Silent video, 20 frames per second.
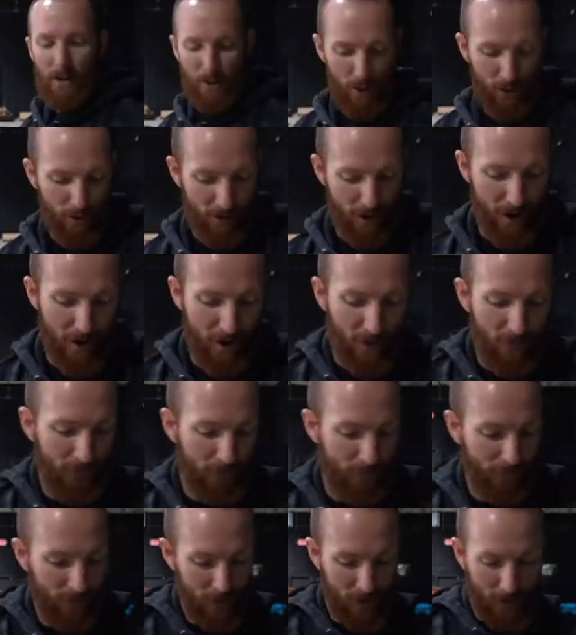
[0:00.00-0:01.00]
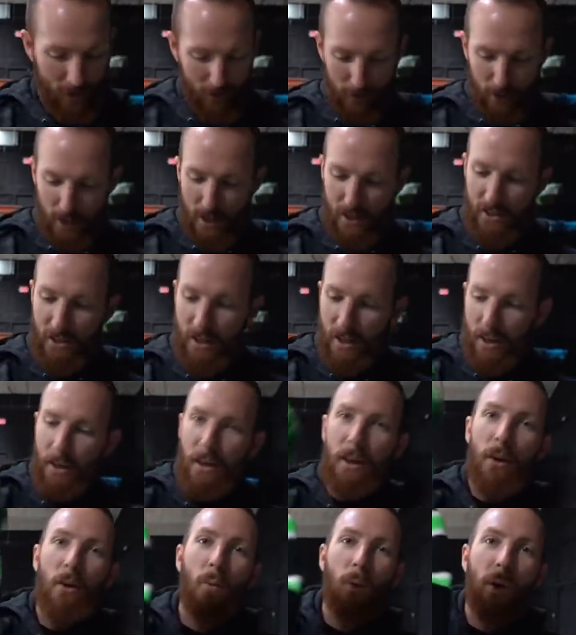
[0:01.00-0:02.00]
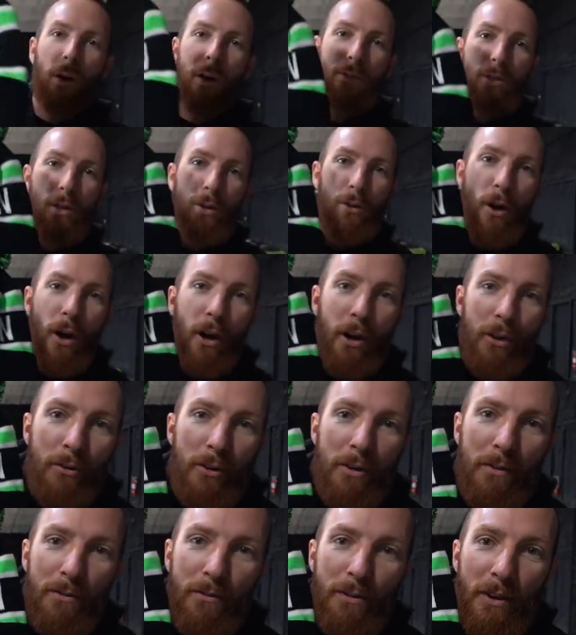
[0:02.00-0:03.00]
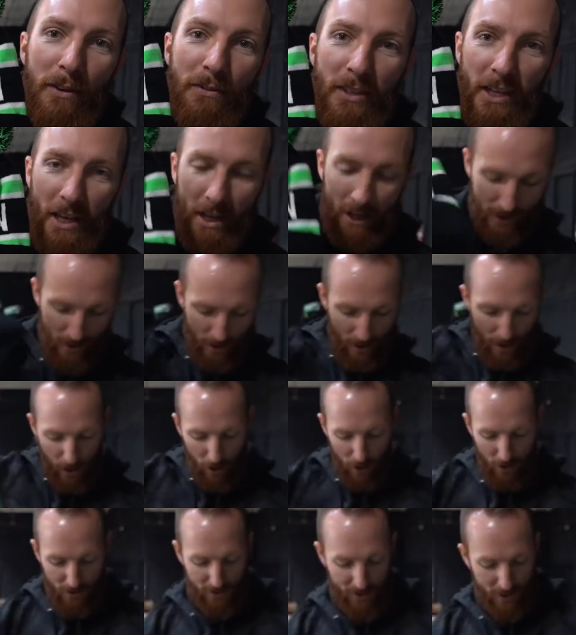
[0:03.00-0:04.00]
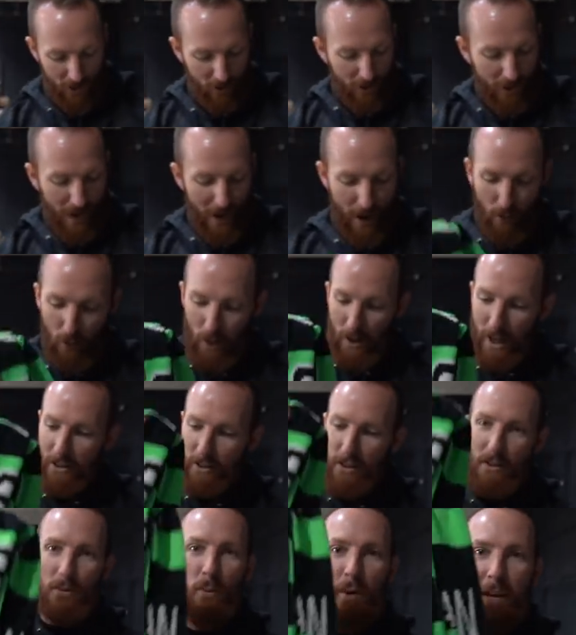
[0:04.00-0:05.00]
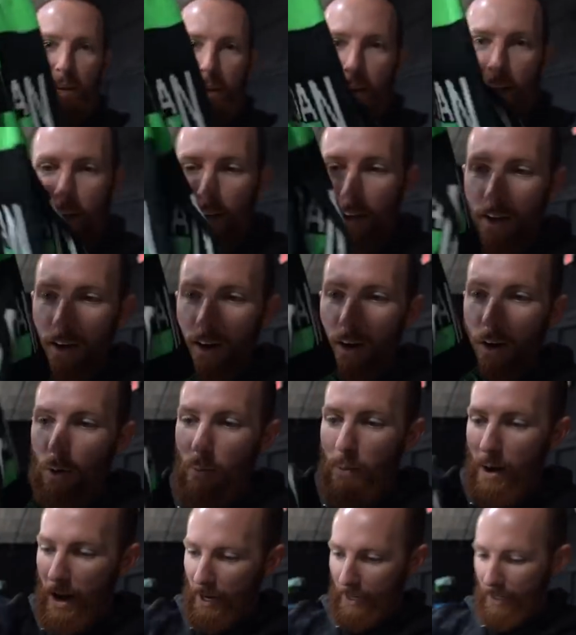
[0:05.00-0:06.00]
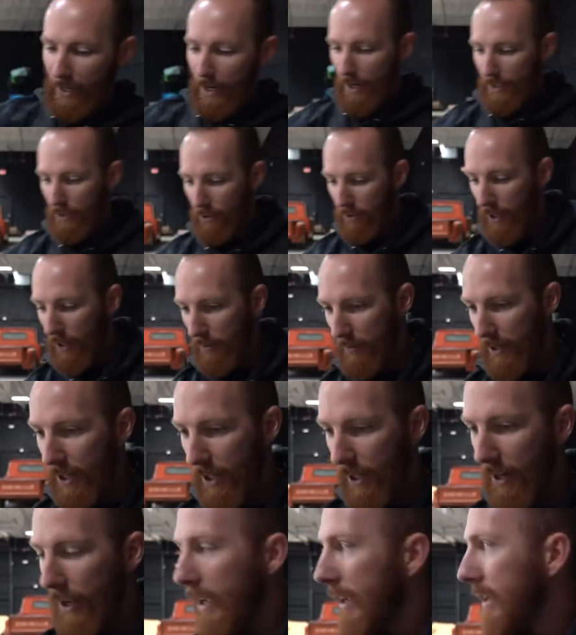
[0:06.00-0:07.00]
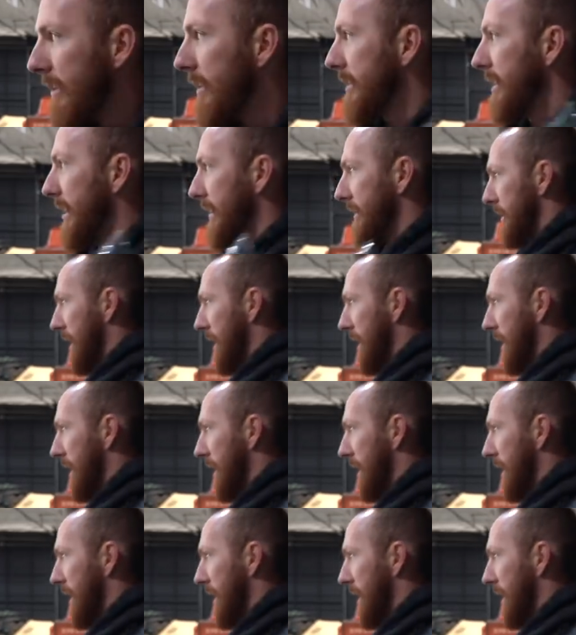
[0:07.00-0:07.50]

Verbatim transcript: Come on now. Look at this one of 250 on sale now or like this week. Oh my God, you gotta be kidding. This thing's